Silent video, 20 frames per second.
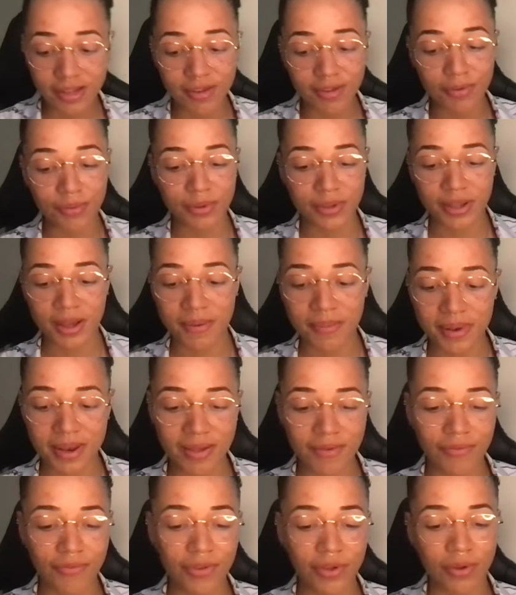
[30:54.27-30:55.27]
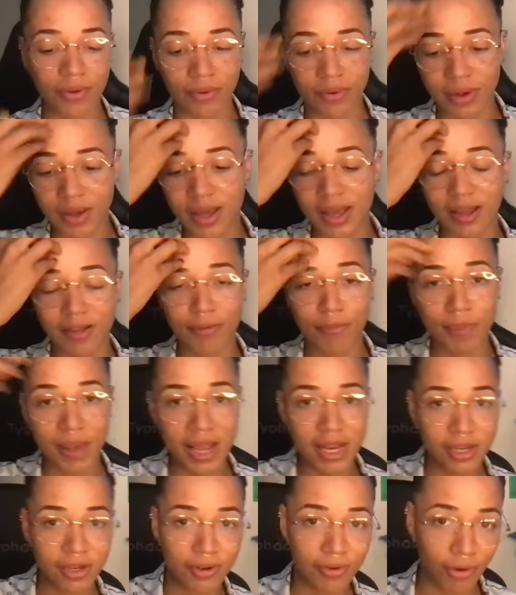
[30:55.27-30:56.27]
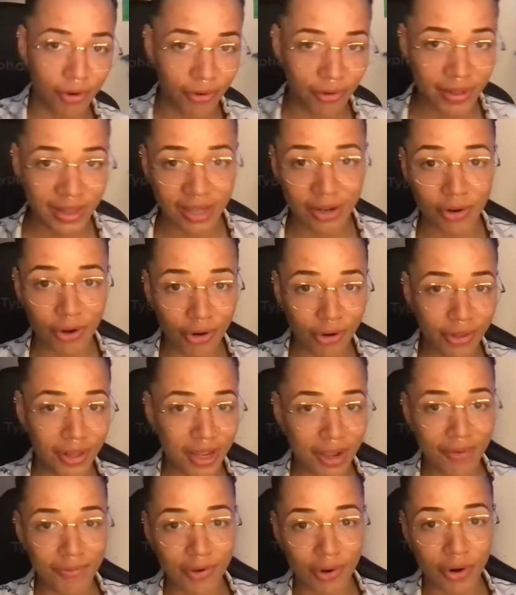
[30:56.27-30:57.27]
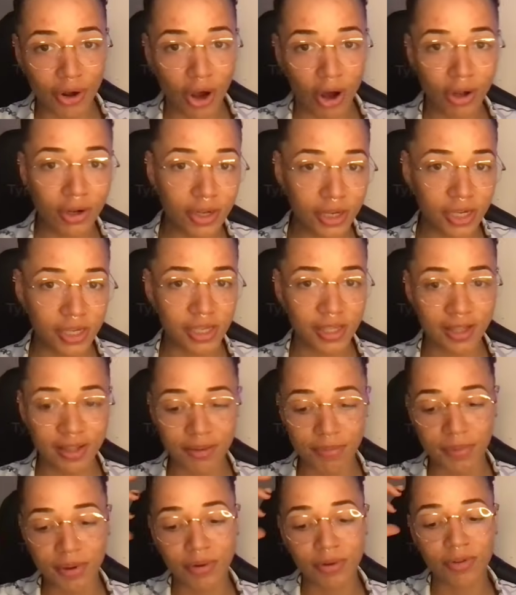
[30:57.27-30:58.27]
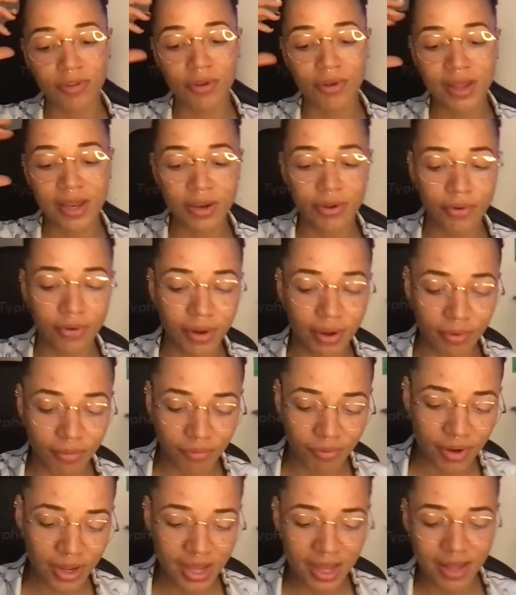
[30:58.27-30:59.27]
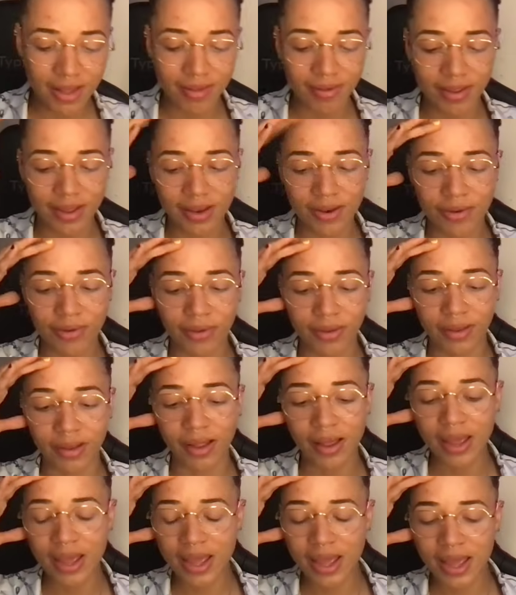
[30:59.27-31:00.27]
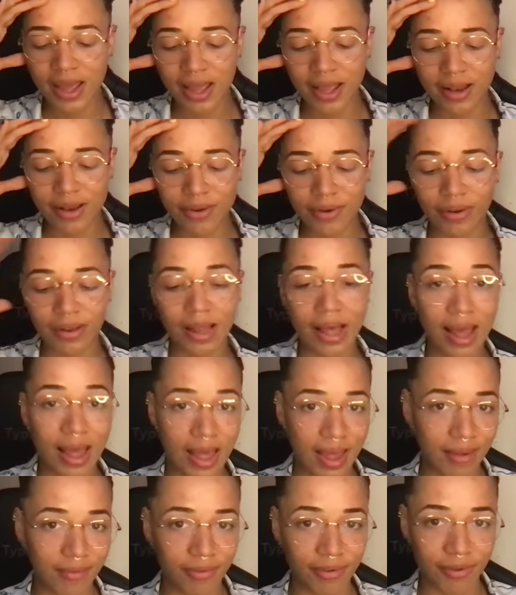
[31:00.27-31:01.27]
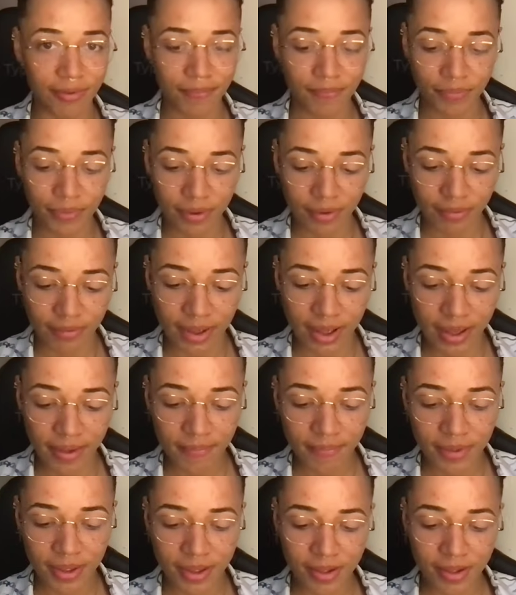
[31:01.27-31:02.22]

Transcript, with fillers: This is what's coming in for you. Expansion, not only, not only of your consciousness, but also in your careers, in your in your lives, right?